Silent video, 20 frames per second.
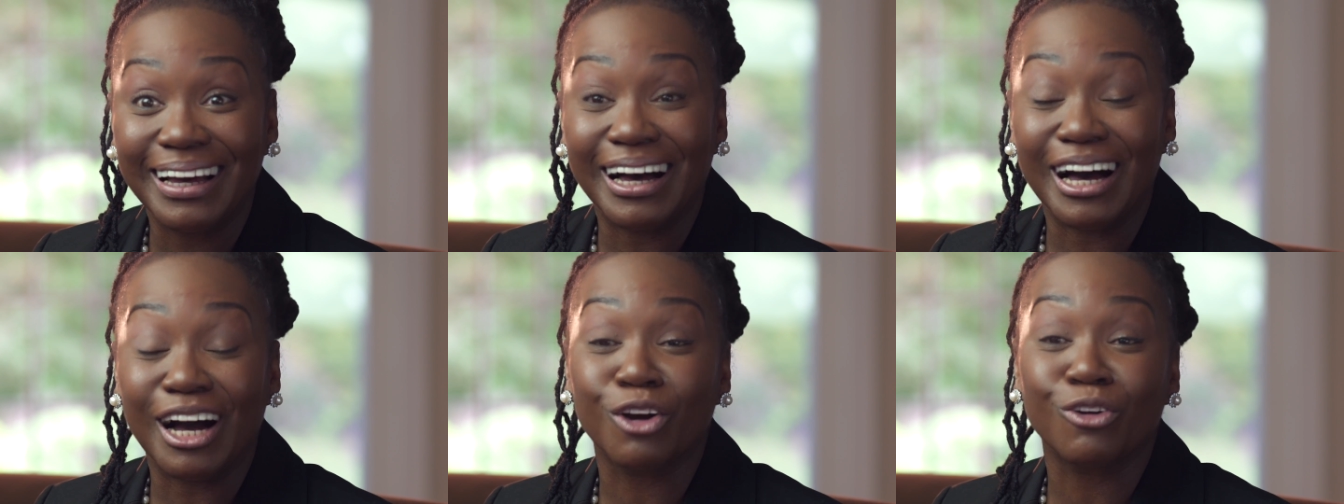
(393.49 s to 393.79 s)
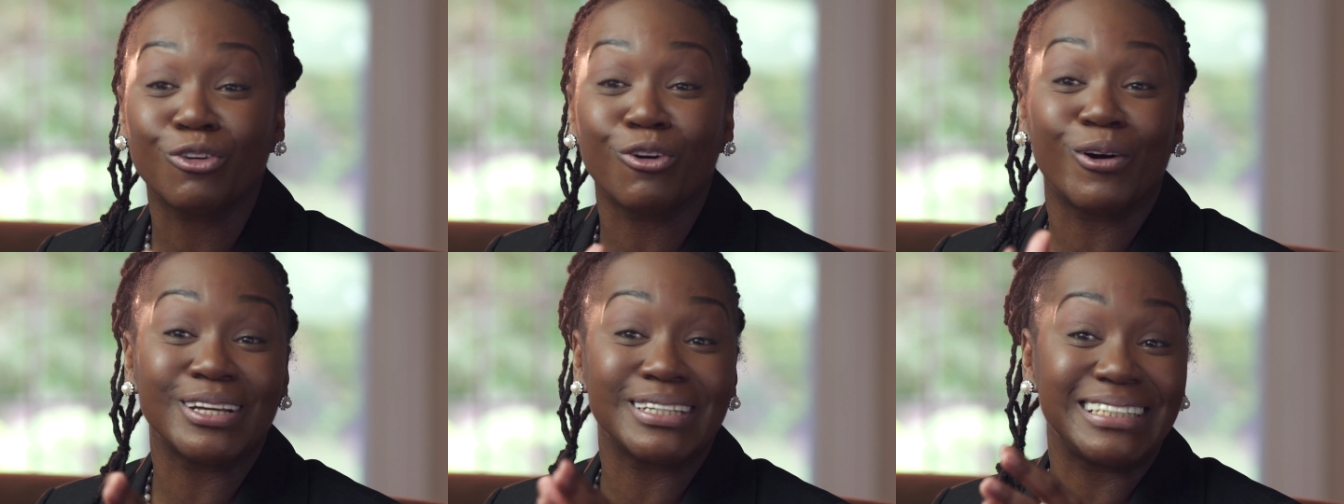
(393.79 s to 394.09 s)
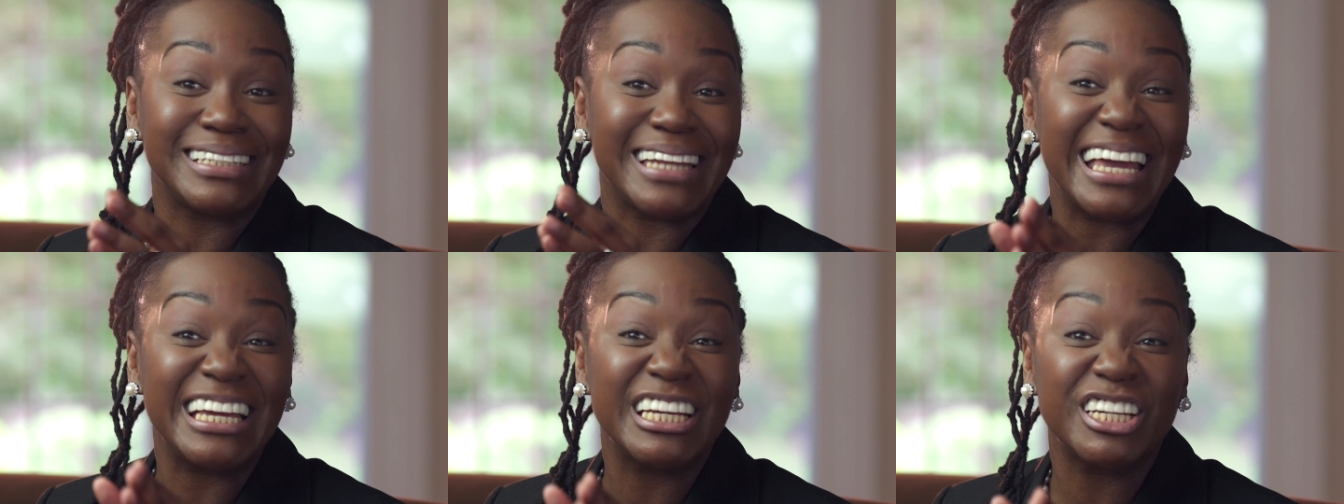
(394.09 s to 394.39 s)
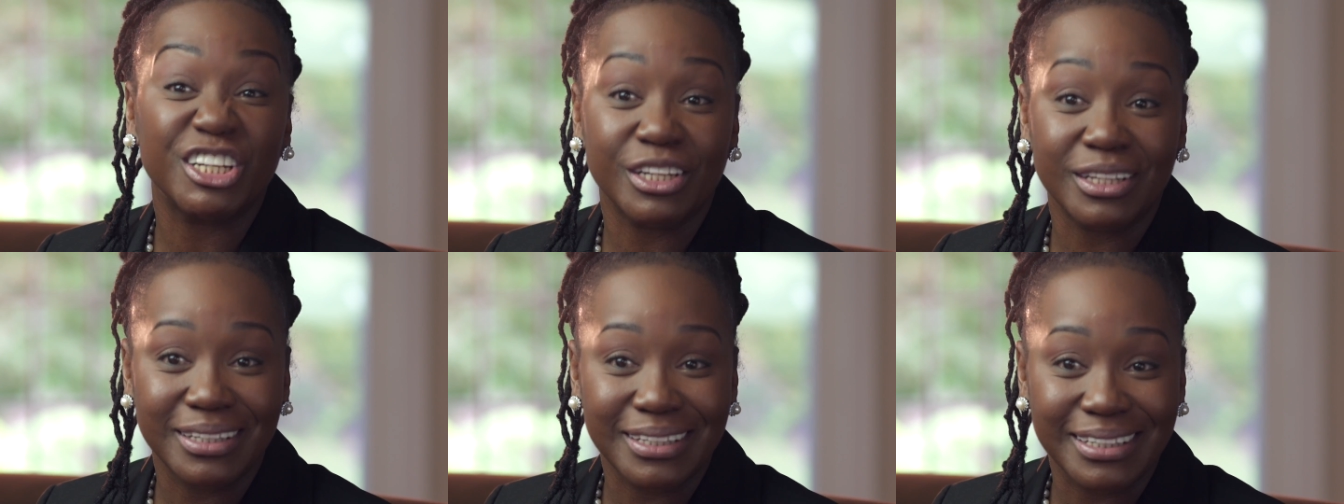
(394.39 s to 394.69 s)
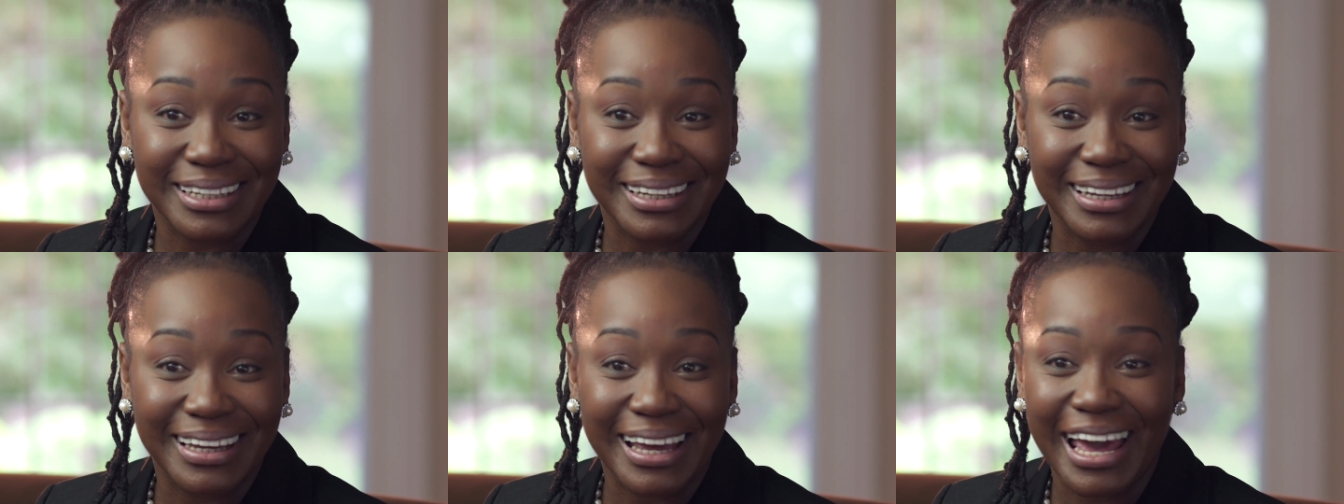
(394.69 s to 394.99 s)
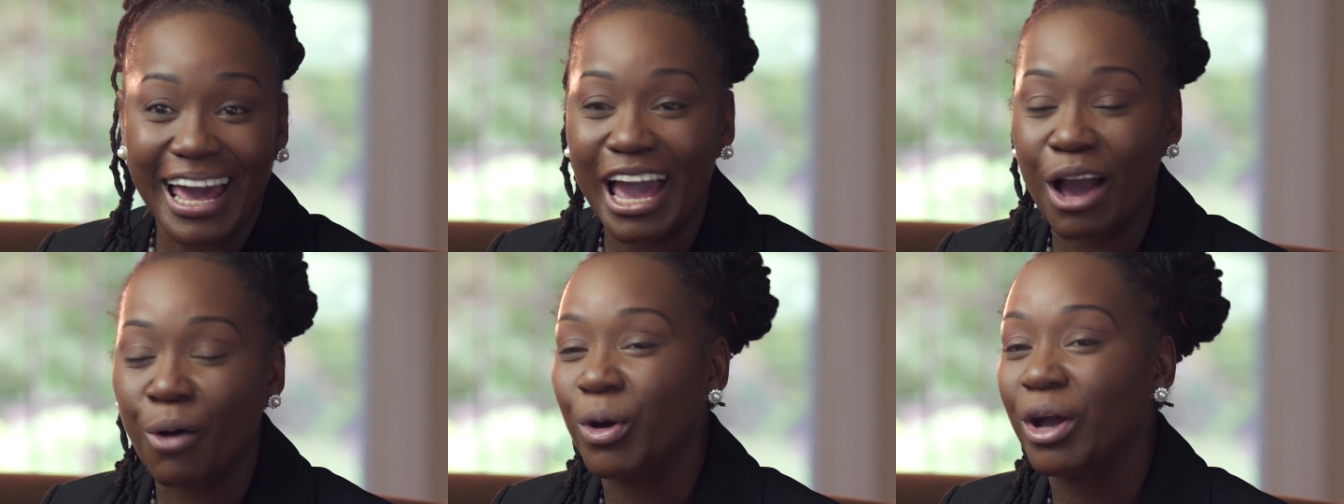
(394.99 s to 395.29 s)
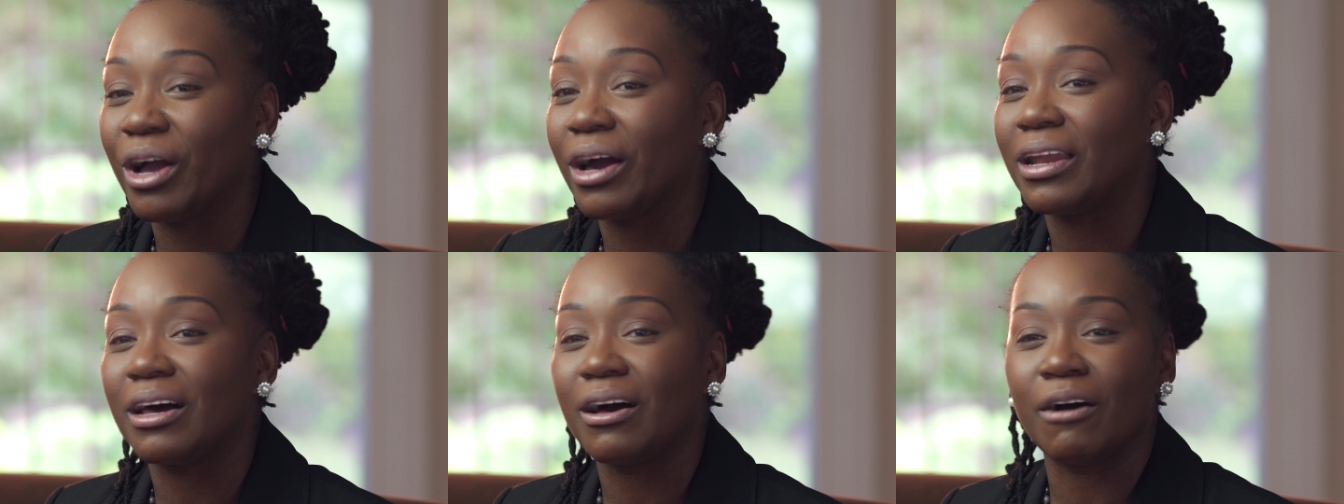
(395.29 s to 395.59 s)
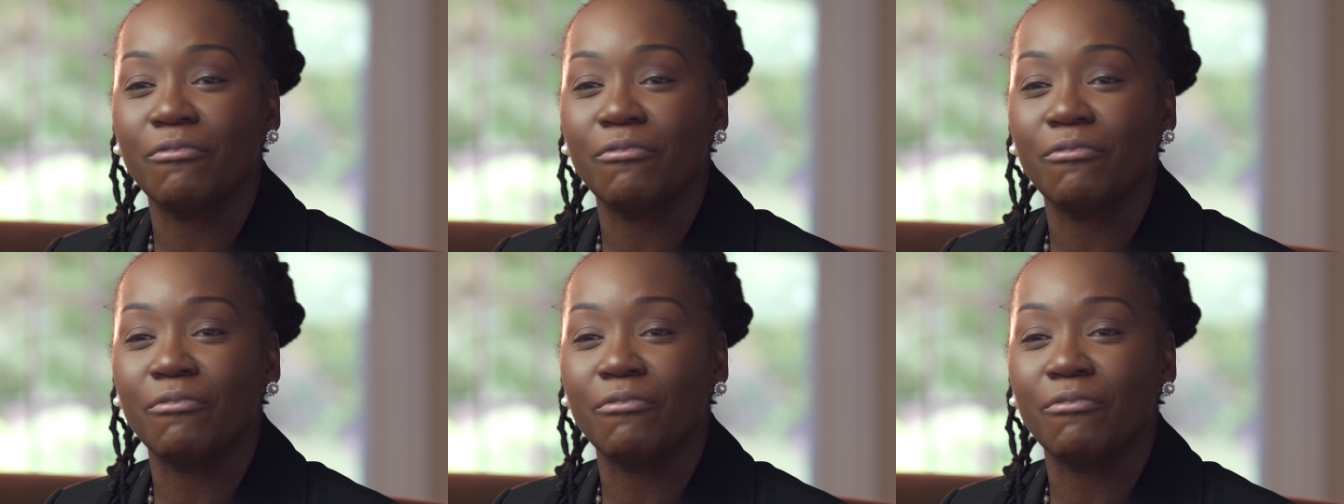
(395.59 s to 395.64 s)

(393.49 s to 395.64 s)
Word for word: across nations, and we're going to